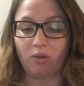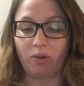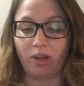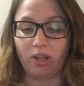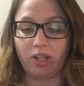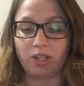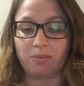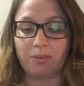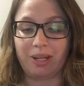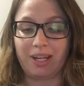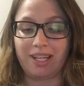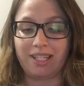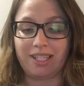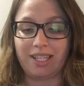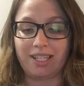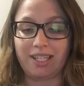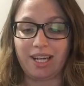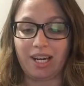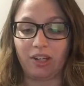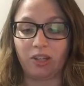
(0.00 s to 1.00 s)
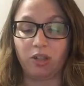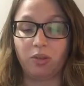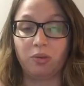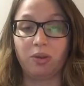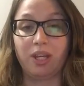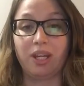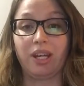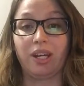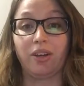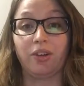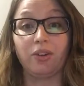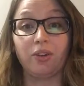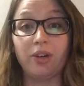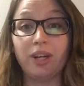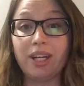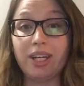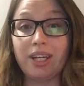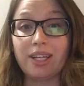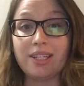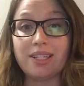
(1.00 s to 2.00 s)
oils because they tell you the
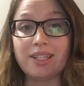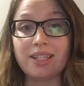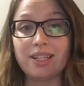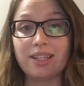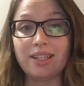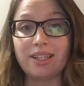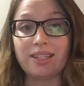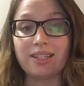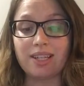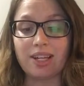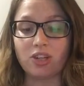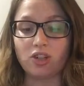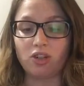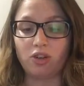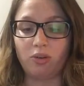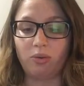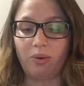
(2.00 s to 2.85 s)
ingredients in the essential